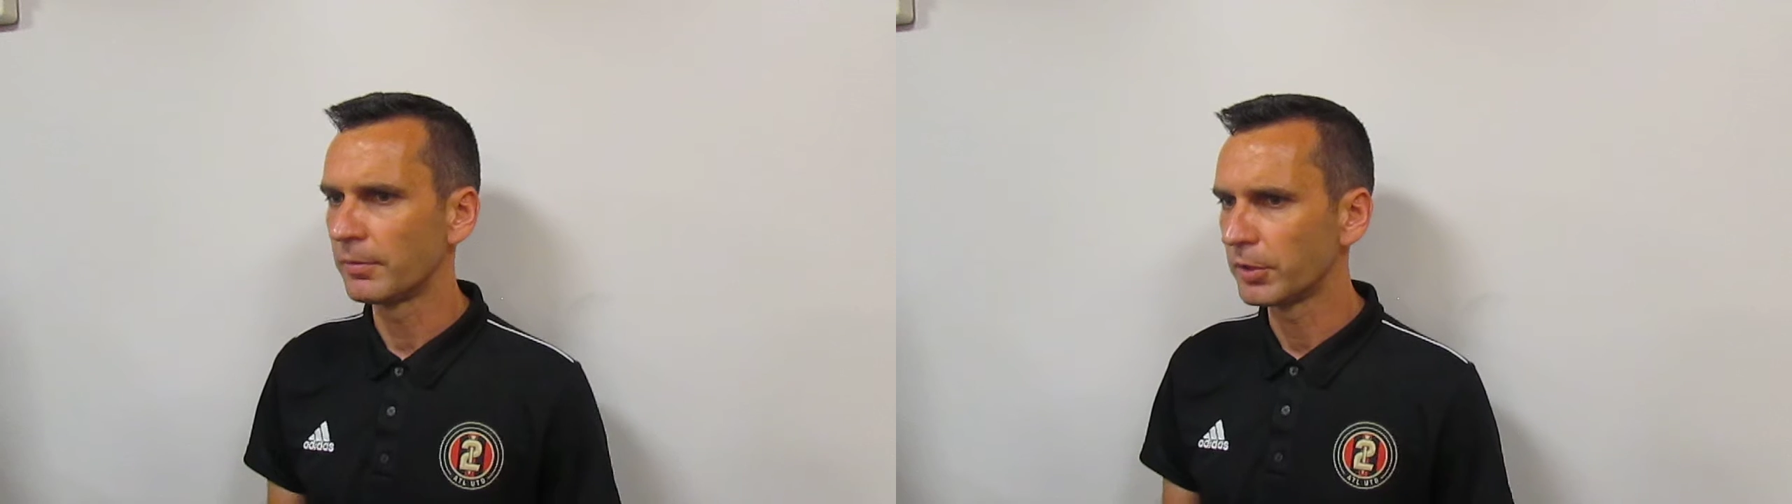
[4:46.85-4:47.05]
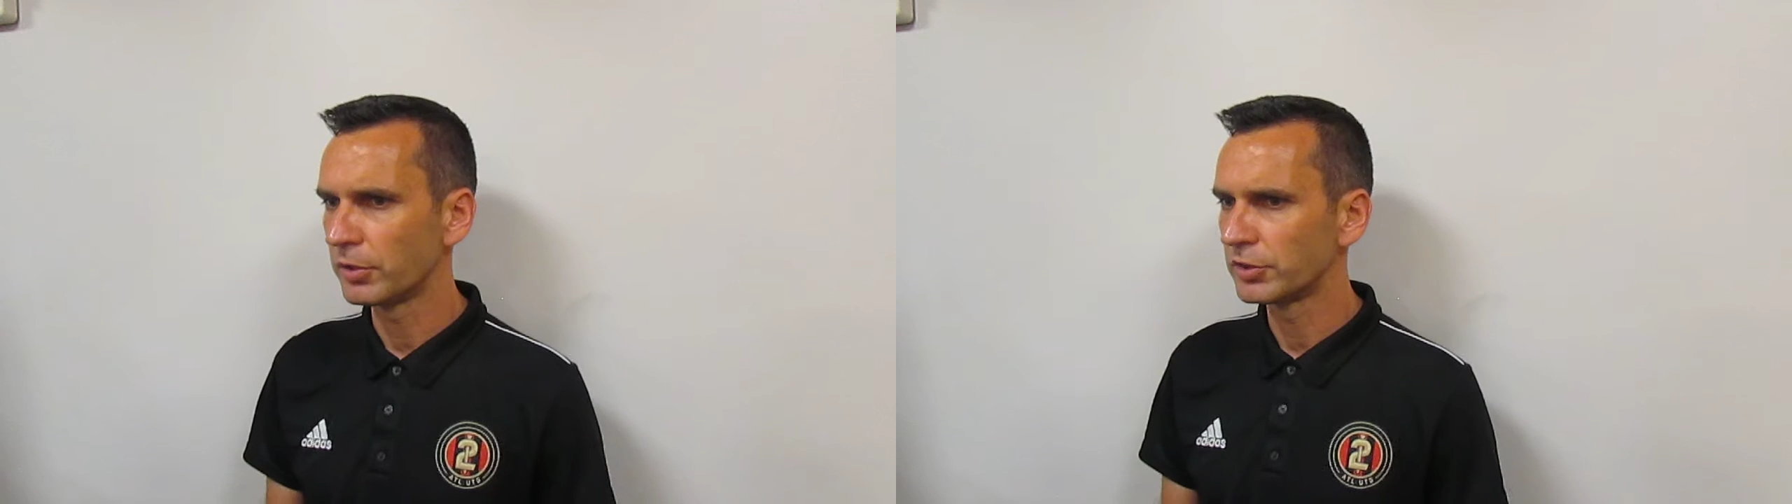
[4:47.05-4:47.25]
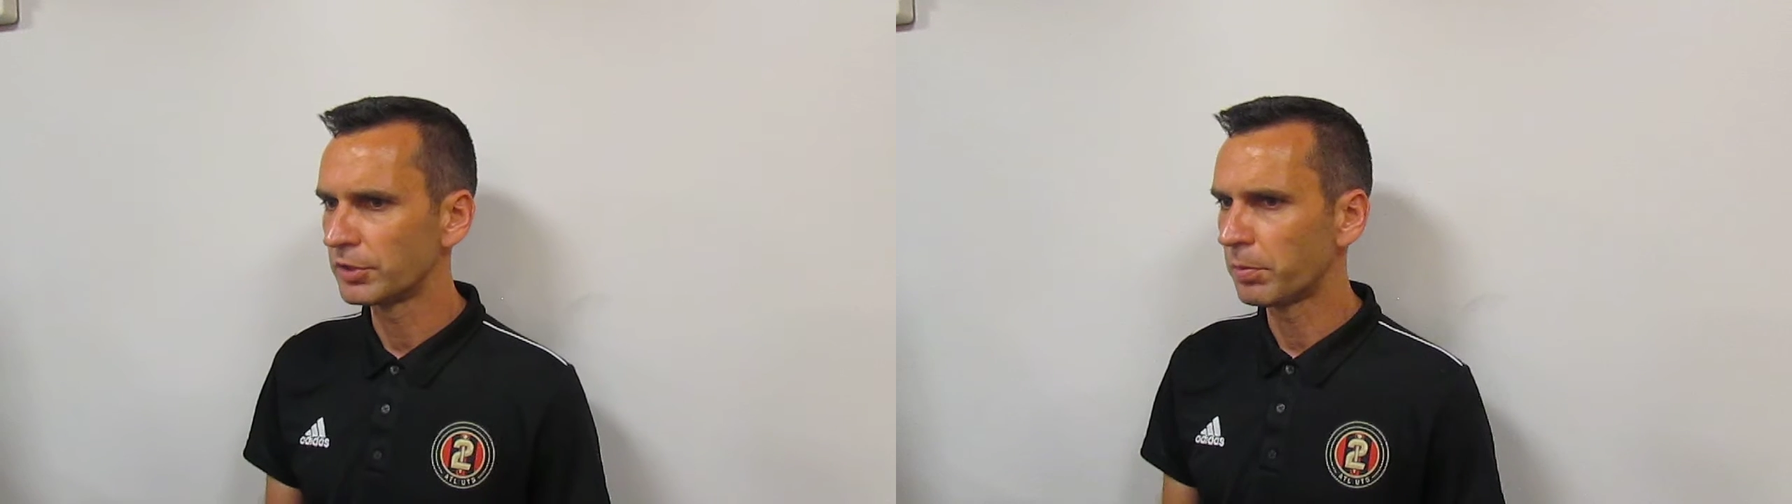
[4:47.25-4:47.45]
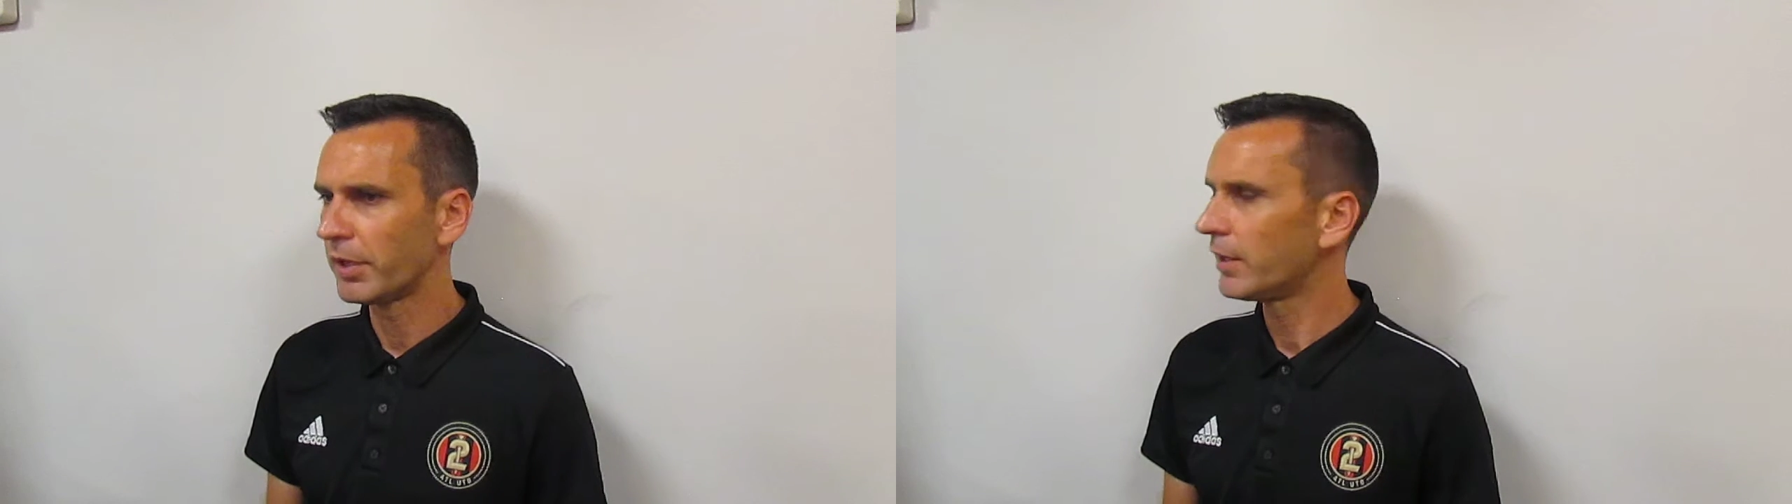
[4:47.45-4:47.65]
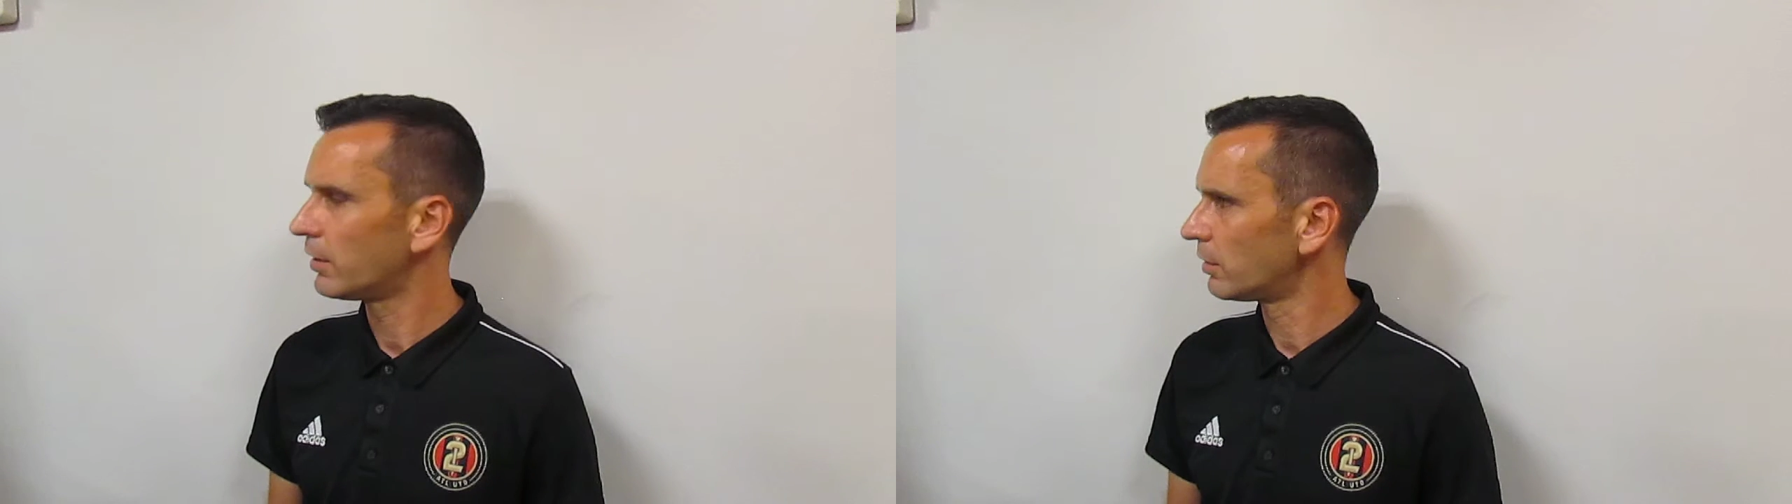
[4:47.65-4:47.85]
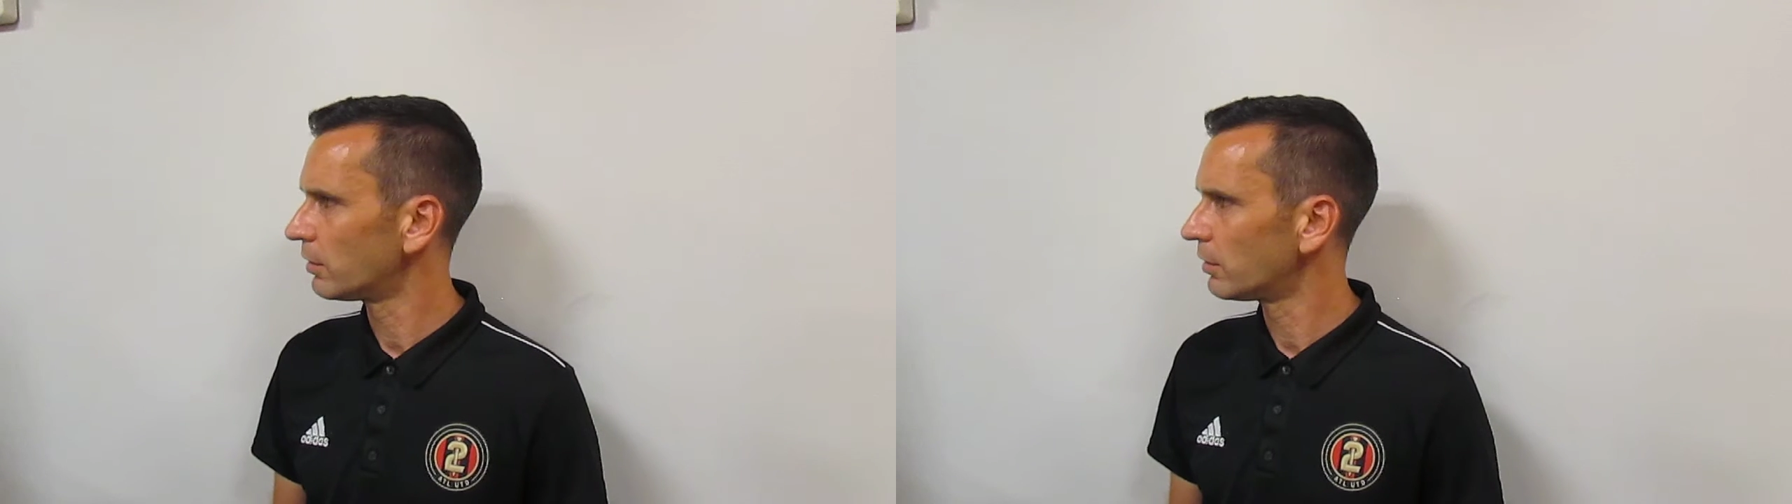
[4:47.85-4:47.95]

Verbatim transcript: because he's playing